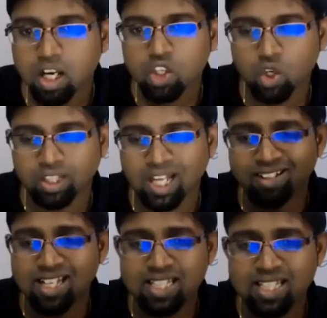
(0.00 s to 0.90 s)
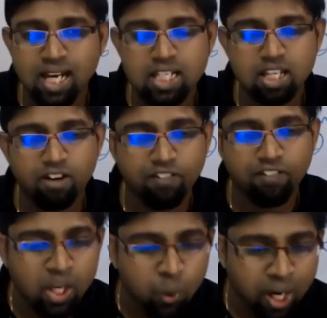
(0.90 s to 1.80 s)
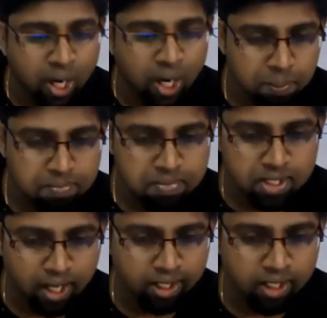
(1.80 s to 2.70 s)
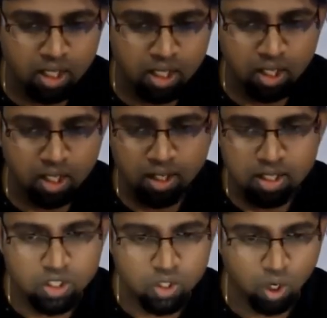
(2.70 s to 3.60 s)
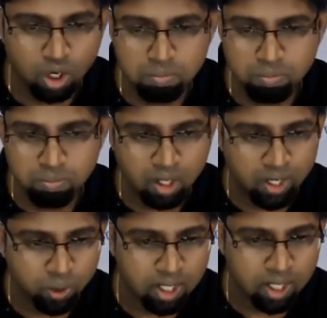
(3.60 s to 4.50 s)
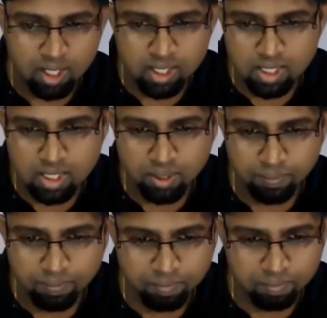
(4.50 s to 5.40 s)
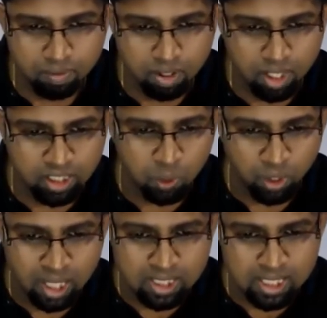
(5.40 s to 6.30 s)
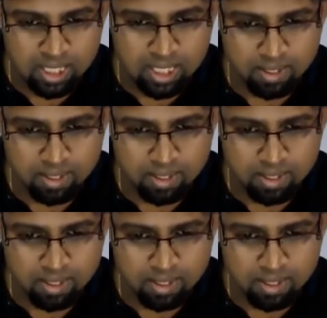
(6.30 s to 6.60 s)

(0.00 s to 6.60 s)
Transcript: So that decides where you end up, right? So, are you okay, guys? Anything you want to ask here?